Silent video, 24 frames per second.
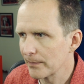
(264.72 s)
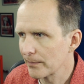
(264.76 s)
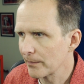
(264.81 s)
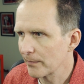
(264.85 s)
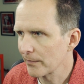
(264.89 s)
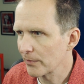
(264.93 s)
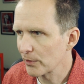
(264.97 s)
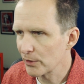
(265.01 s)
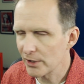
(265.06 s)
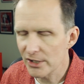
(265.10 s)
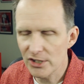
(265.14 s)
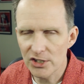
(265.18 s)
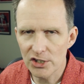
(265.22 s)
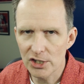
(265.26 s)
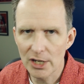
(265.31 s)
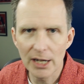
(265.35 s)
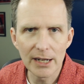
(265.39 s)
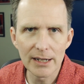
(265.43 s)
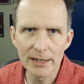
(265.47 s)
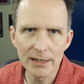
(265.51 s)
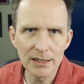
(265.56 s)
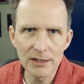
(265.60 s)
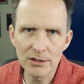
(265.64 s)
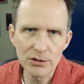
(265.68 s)
For this
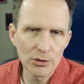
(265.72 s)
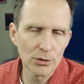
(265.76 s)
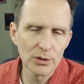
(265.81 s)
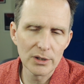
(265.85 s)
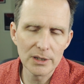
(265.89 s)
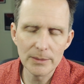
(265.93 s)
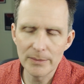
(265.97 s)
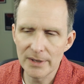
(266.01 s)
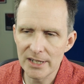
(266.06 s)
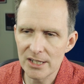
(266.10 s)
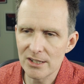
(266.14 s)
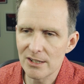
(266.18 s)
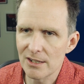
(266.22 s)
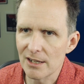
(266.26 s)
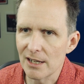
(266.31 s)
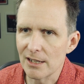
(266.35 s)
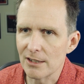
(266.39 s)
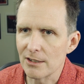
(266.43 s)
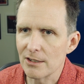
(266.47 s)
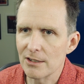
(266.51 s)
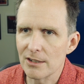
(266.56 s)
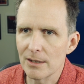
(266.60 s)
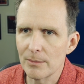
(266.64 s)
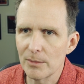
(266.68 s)
shot, it totally makes
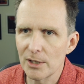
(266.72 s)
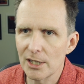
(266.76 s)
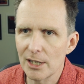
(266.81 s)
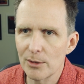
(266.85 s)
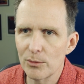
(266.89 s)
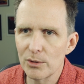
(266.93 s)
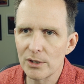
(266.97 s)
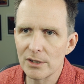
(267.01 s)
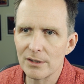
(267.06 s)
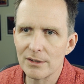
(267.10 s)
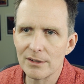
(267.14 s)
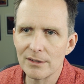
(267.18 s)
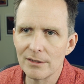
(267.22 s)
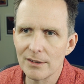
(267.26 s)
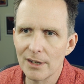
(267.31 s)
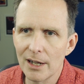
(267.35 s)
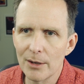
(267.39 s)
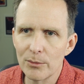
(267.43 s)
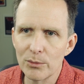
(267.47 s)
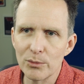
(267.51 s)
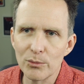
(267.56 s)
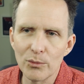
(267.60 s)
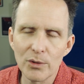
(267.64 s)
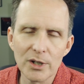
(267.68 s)
sense. I mean, I wouldn't
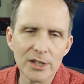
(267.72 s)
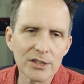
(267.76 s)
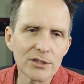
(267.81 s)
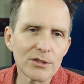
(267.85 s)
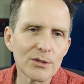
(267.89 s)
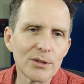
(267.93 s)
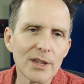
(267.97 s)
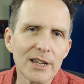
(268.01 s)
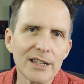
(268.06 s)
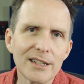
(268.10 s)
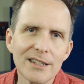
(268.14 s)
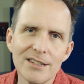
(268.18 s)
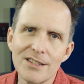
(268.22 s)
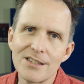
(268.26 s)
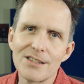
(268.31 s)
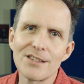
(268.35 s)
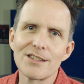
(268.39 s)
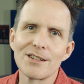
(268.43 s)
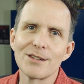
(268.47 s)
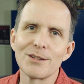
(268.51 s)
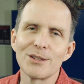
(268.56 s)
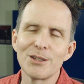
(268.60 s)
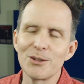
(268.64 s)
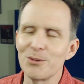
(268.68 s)
want to do that
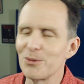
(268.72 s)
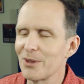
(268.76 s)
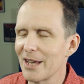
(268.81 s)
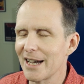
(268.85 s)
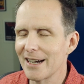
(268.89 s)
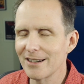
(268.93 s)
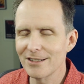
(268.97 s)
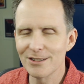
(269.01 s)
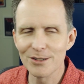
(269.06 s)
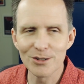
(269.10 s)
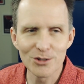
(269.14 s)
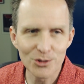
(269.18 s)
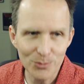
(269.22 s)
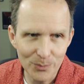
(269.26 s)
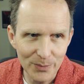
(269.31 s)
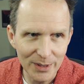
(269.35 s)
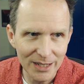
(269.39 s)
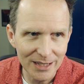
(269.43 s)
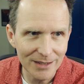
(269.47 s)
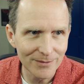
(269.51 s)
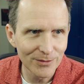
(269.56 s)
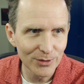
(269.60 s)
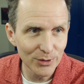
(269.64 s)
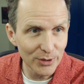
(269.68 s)
necessarily with actors,
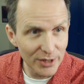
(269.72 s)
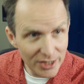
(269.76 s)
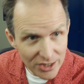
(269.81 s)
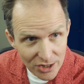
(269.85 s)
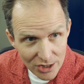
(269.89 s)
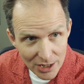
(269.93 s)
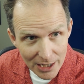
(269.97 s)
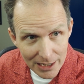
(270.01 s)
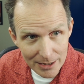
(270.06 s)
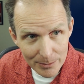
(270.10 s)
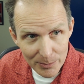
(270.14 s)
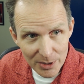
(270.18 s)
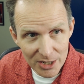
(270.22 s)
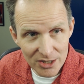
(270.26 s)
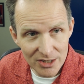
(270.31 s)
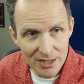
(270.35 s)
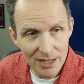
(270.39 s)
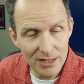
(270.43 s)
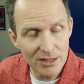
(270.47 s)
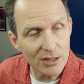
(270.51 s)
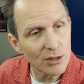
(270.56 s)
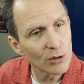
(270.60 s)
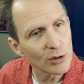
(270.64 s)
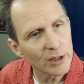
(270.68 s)
but for this shot, it makes
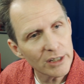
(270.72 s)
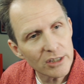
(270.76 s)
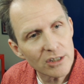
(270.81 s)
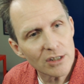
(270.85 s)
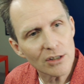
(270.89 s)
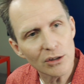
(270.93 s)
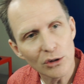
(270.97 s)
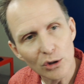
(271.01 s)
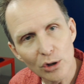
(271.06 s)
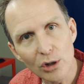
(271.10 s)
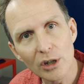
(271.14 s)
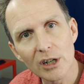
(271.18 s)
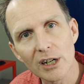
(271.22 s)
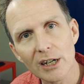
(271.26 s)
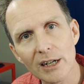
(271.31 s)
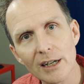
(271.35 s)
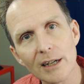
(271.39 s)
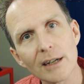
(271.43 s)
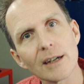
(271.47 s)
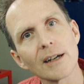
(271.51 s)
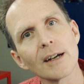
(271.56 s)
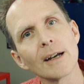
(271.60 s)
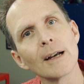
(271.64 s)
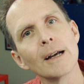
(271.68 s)
sense. So let's look
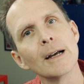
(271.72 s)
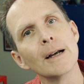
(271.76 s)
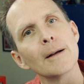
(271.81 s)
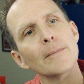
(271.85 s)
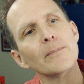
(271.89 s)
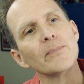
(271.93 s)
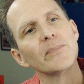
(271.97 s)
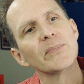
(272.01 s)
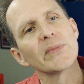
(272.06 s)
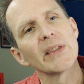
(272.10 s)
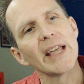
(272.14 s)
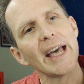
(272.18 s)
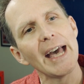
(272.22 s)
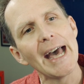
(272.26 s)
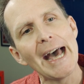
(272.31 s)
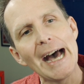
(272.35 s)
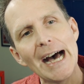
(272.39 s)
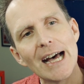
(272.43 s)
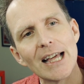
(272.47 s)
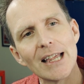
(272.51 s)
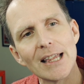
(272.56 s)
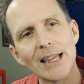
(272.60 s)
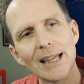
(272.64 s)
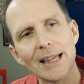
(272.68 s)

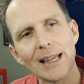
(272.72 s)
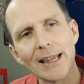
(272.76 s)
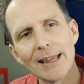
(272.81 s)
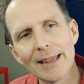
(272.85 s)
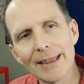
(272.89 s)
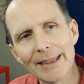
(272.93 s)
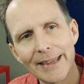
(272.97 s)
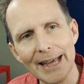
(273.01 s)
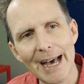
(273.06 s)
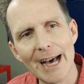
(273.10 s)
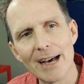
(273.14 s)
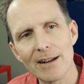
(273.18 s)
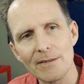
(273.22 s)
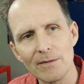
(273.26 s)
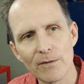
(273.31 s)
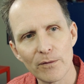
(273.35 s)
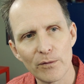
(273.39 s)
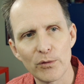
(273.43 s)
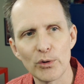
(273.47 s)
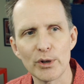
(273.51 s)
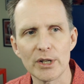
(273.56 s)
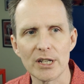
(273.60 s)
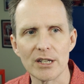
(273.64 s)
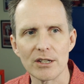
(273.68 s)
at that
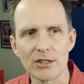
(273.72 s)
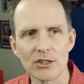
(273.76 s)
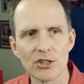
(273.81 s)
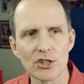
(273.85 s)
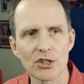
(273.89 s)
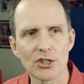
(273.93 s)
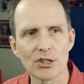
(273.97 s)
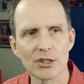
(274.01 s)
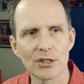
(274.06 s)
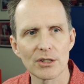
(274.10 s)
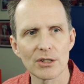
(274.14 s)
footage.